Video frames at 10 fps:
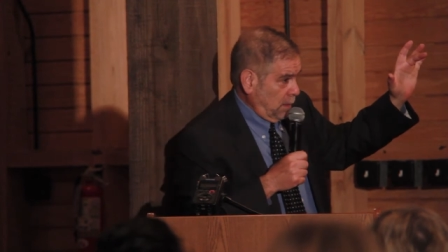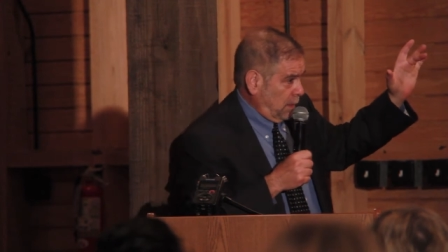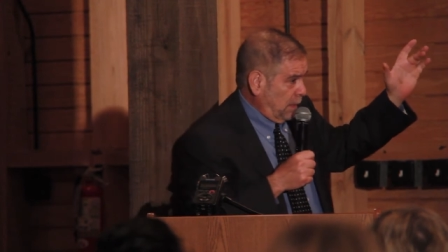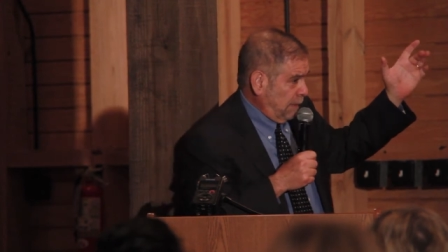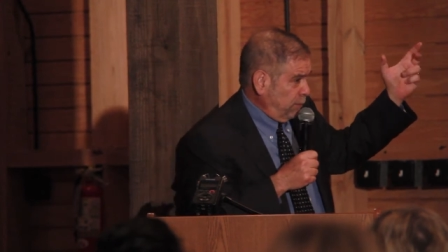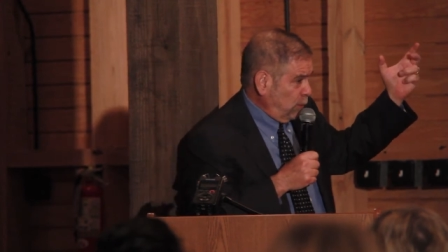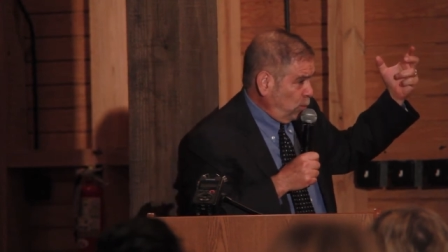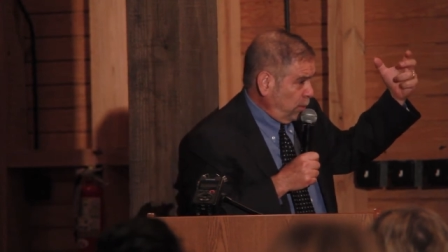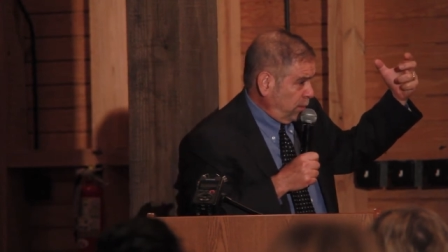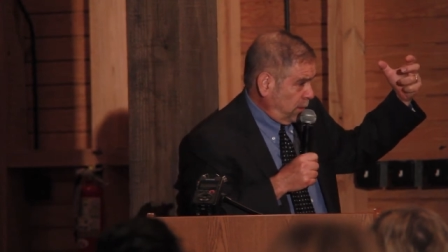and
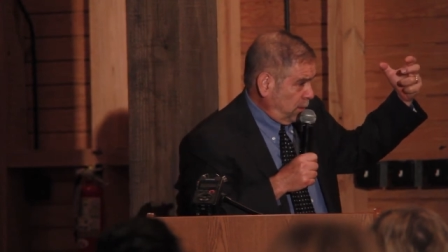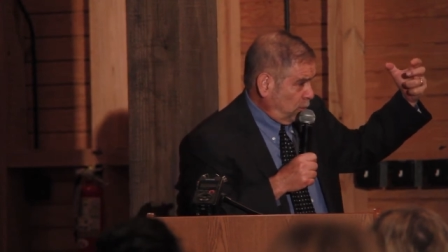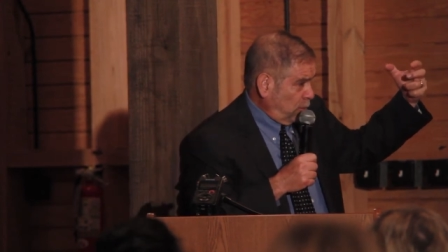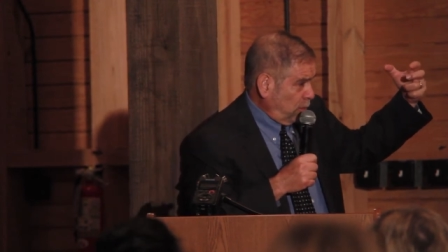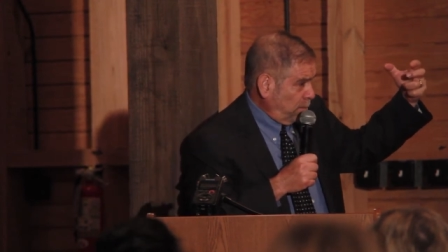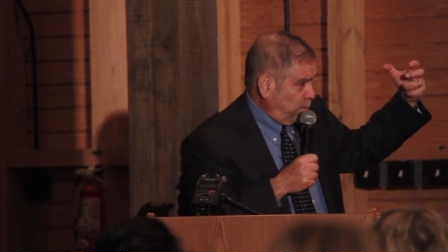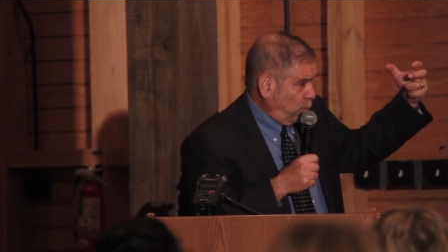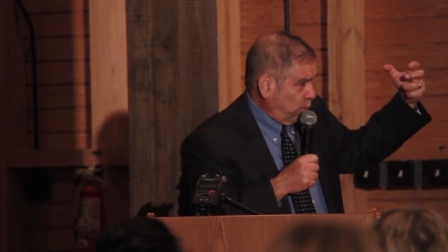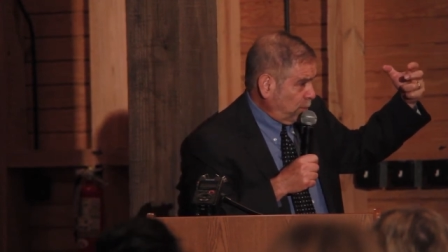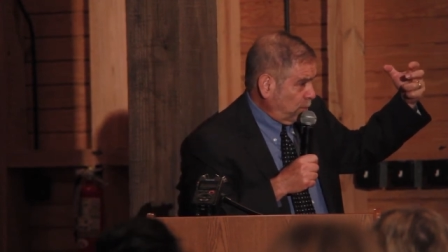having within our
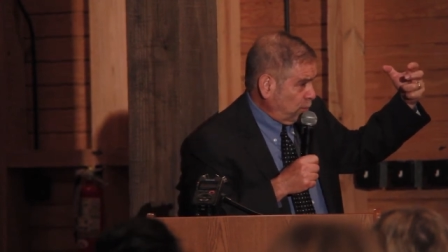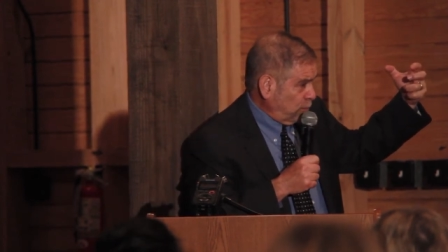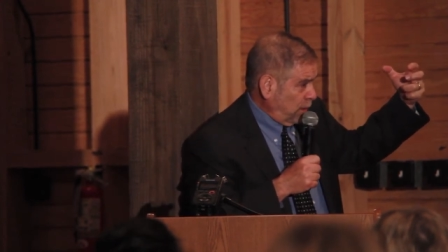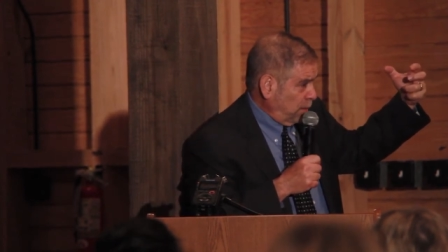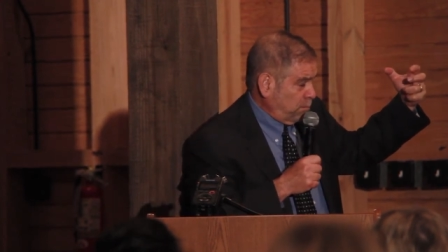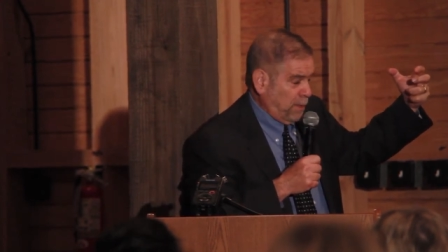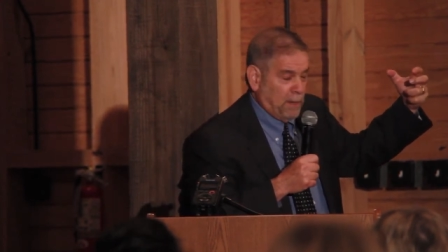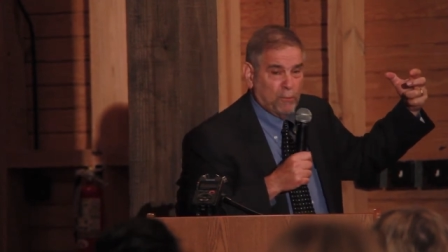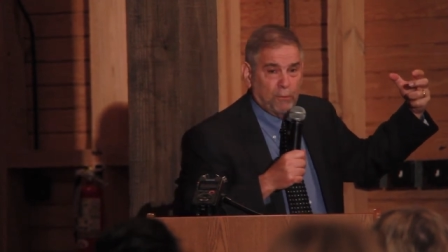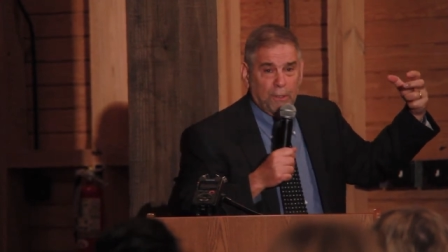borders and
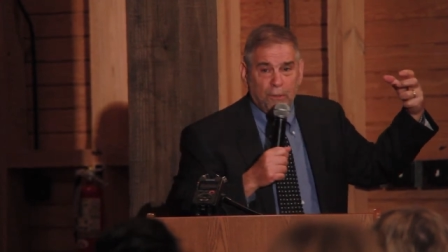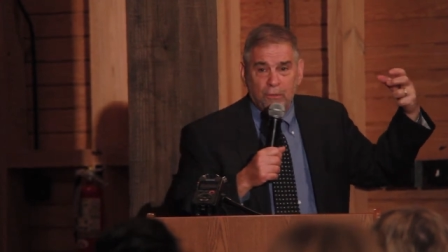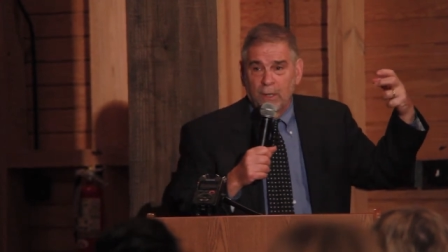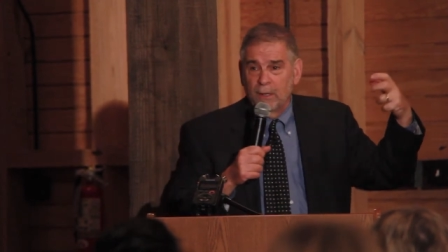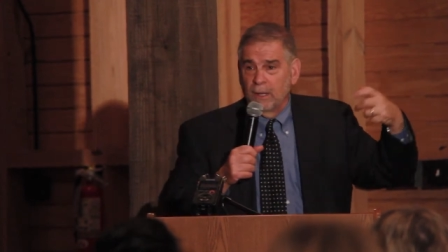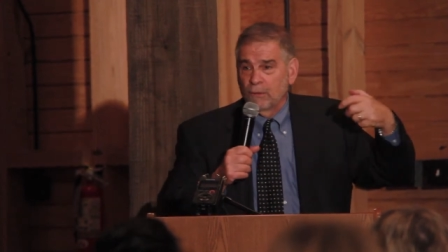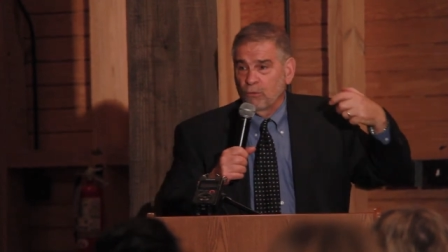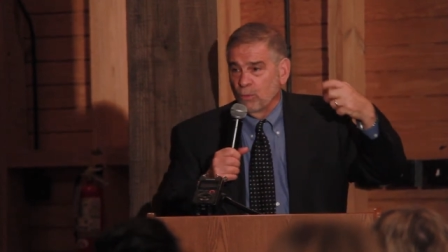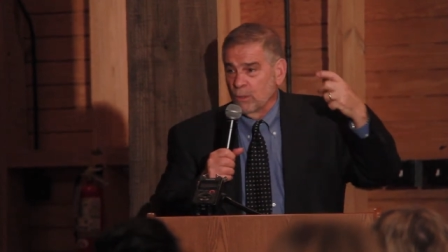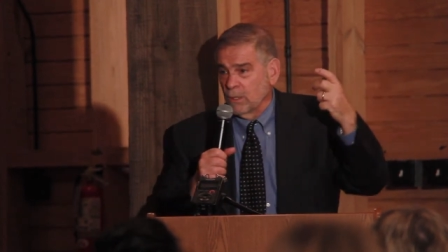boundaries and
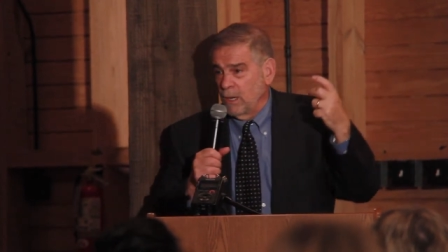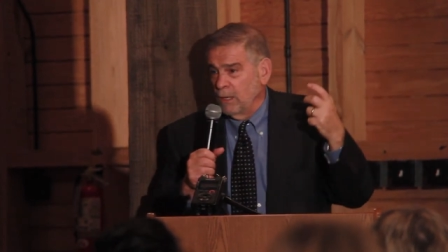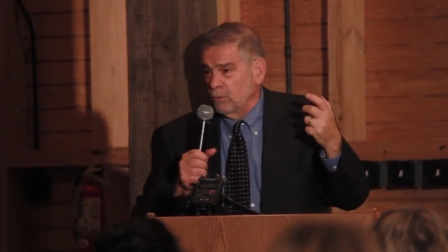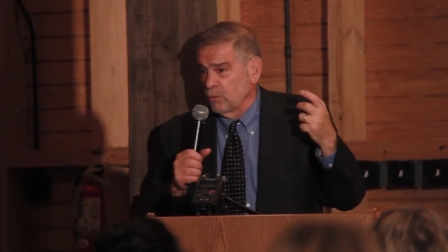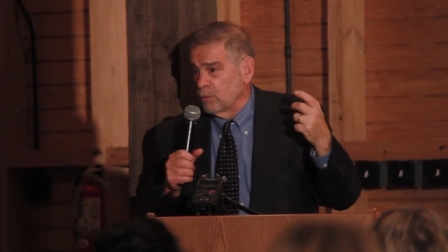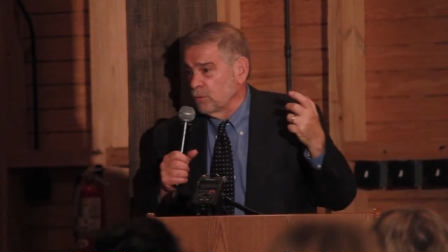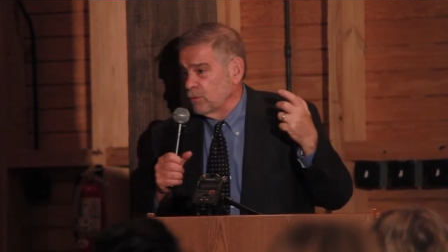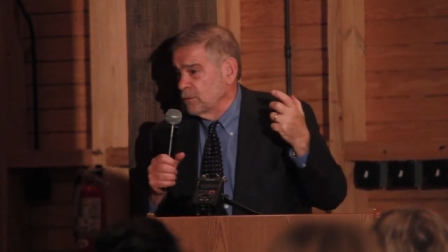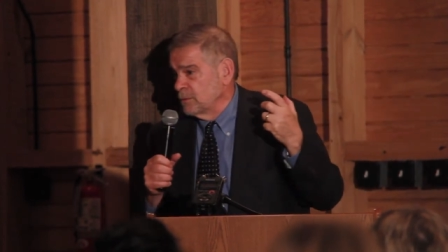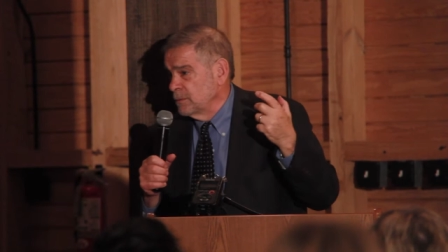natural
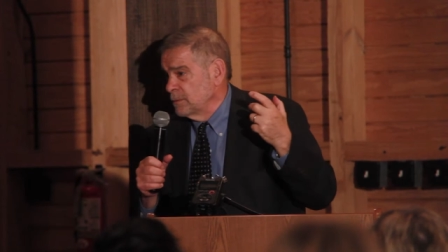contours